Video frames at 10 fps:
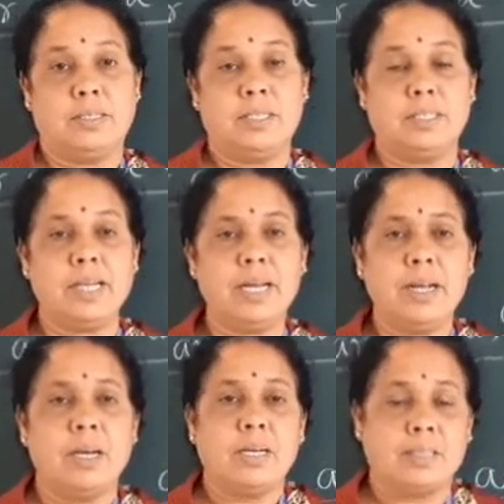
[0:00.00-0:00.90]
Is
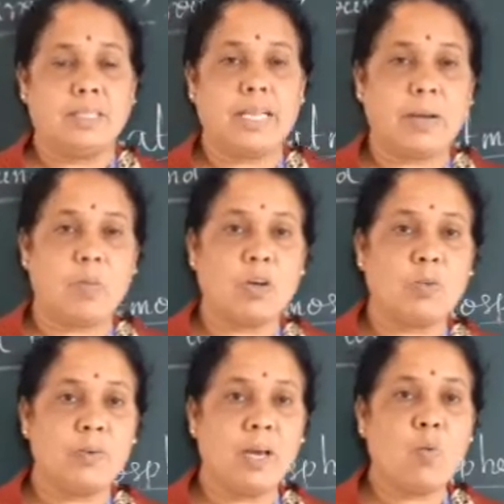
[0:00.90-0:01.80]
it? This
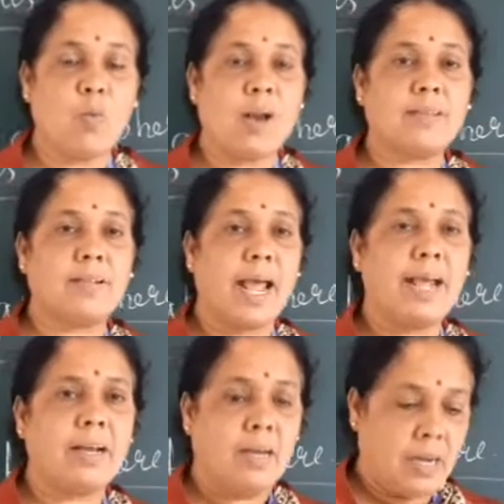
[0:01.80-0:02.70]
atmosphere works
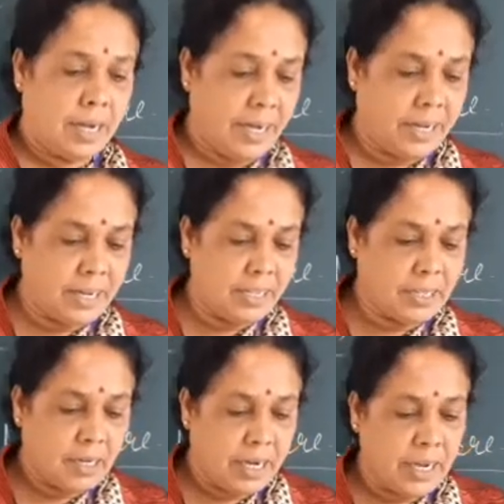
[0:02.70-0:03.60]
like
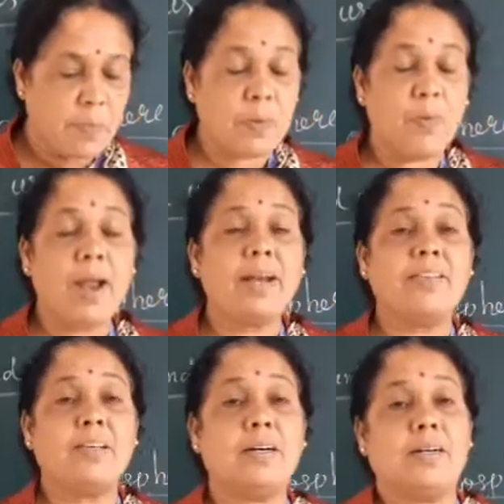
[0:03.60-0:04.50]
it prevents
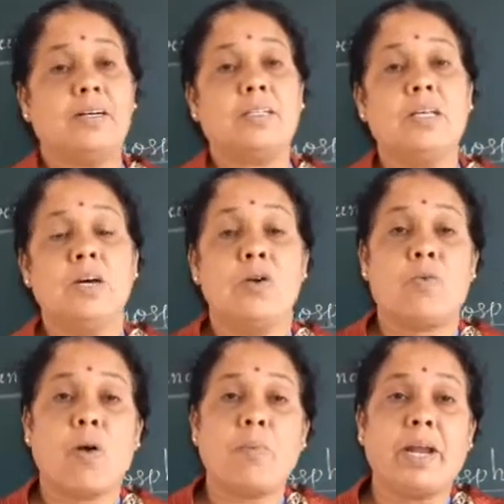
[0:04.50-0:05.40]
the earth
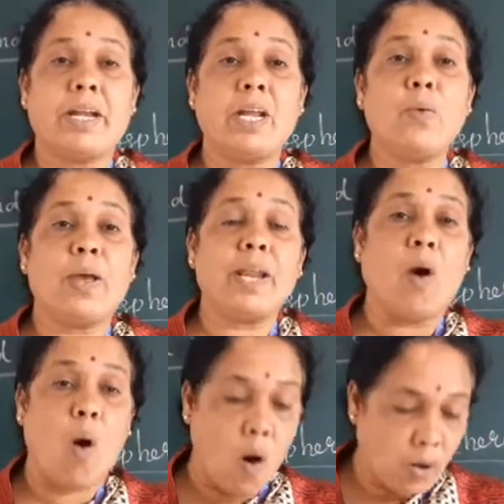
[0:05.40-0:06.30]
from getting very
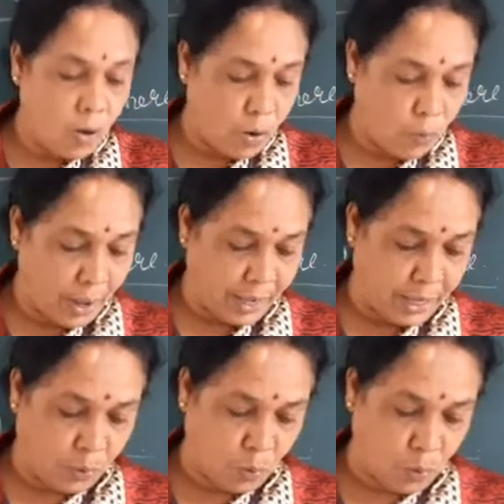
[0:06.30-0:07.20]
hot or
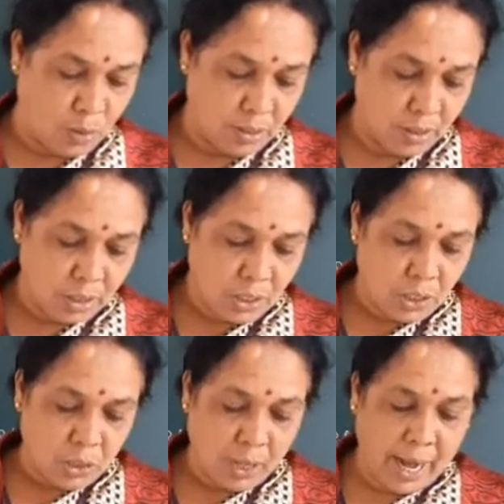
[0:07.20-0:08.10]
very cold.
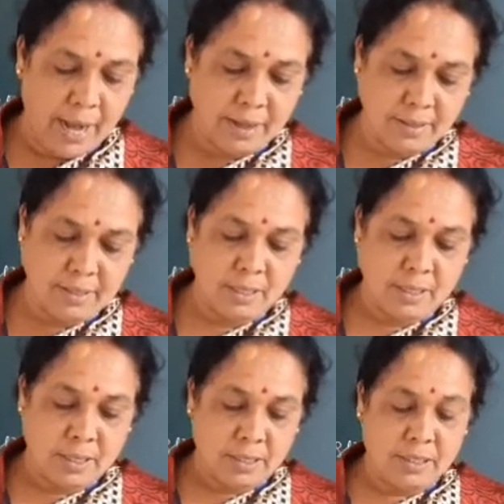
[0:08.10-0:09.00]
Hence,
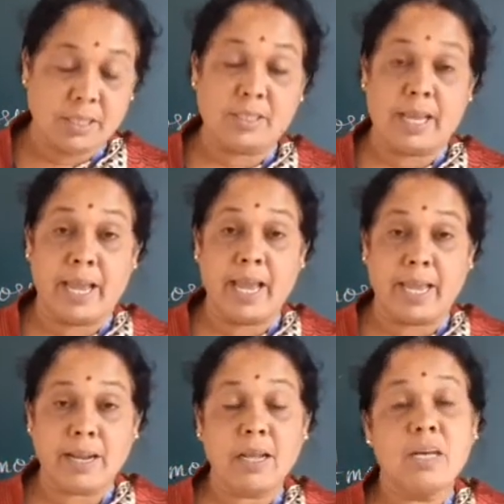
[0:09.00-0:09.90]
this
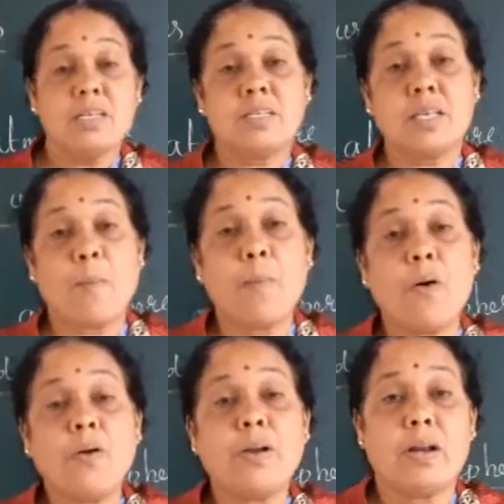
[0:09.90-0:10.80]
air
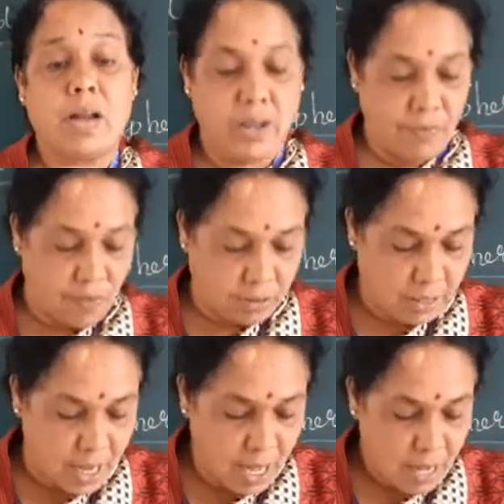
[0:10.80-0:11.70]
supports life on
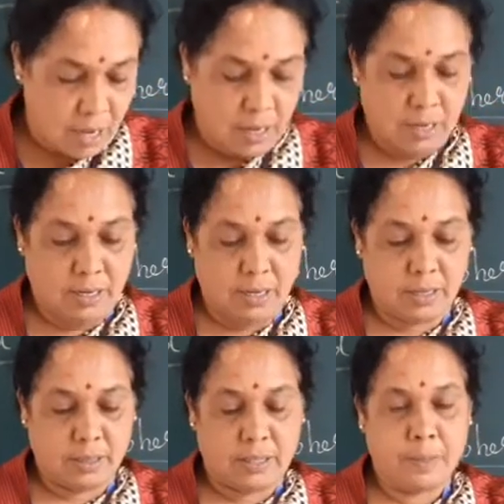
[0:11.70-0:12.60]
the
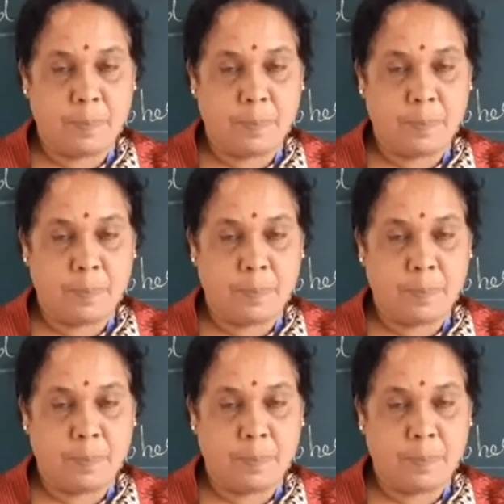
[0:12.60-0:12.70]
earth.